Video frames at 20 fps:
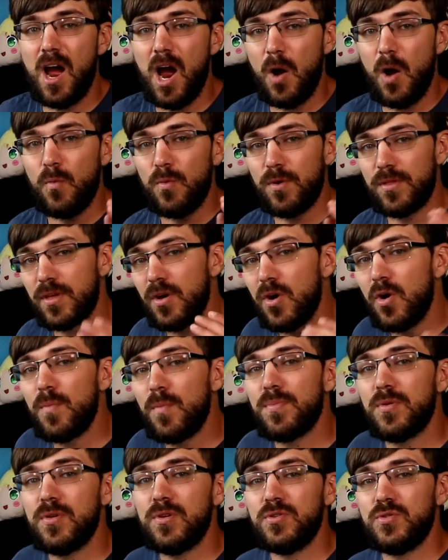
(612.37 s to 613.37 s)
I really
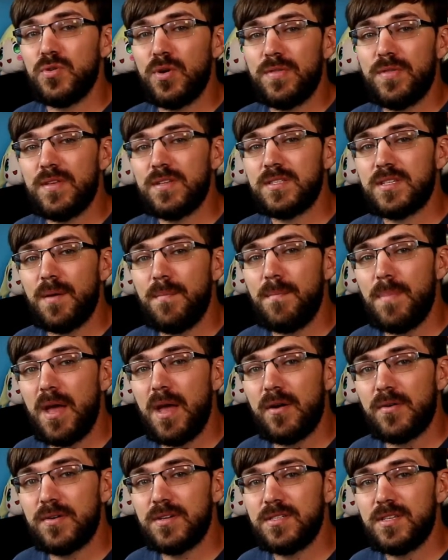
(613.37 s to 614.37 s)
hope you enjoyed this
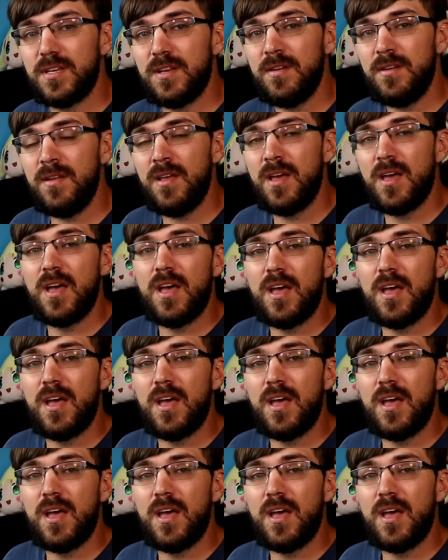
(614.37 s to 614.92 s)
comparison.